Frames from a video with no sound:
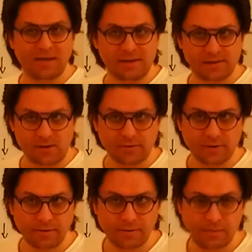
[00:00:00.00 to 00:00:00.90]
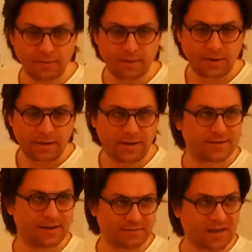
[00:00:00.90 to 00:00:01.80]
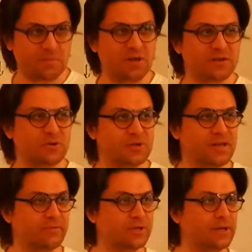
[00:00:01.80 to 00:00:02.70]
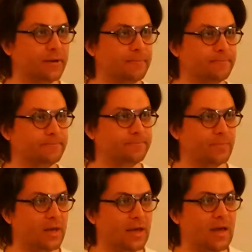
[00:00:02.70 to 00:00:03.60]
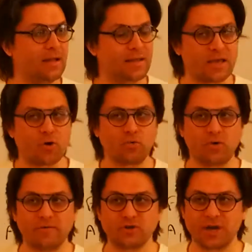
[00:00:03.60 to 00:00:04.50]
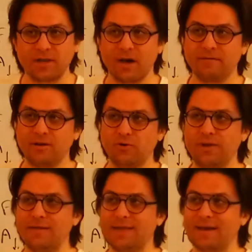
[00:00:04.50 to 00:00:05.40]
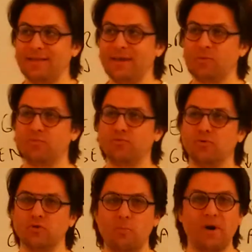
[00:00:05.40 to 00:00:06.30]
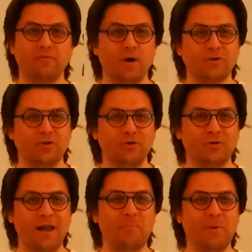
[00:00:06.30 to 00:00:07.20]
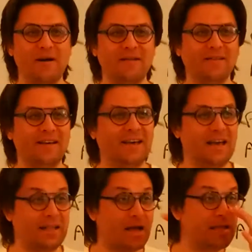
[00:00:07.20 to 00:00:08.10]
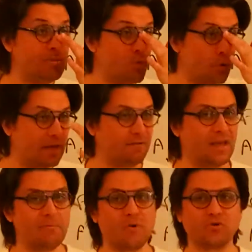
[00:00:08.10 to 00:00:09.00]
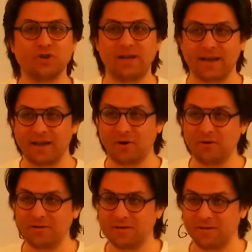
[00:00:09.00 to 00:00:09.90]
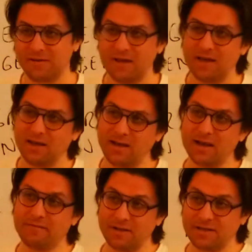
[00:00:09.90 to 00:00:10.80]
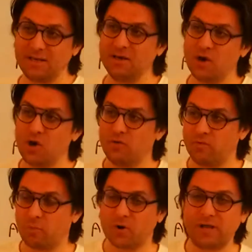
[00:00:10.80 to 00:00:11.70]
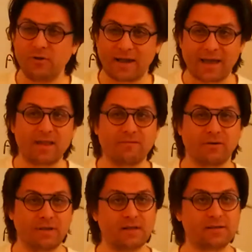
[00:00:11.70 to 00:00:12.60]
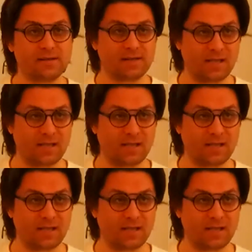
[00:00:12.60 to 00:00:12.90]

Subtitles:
So, the beings of the nature, when they see ashes, they know very well what it means. And Rudolf Steiner had given a technique not to have rabbits and animals that come to eat